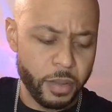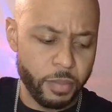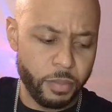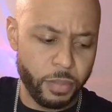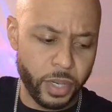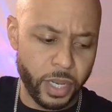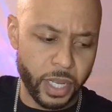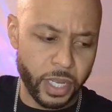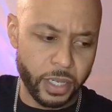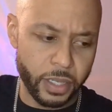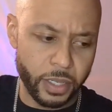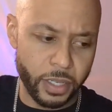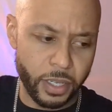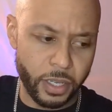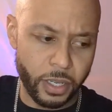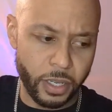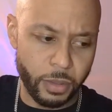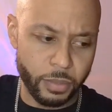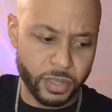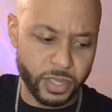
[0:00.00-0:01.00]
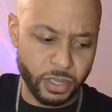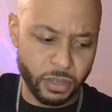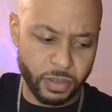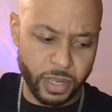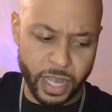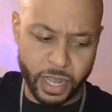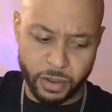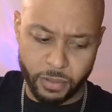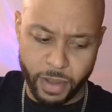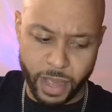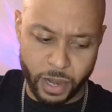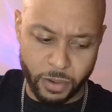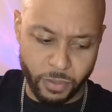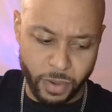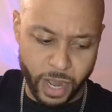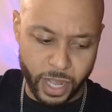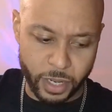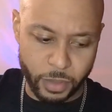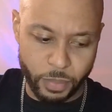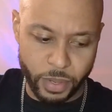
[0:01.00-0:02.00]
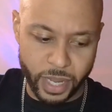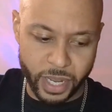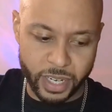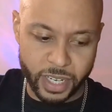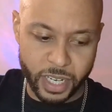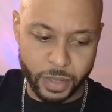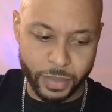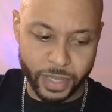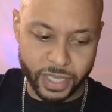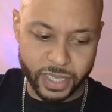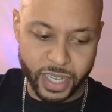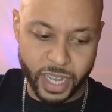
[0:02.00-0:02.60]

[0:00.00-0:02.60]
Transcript: But so kind of right around the pandemic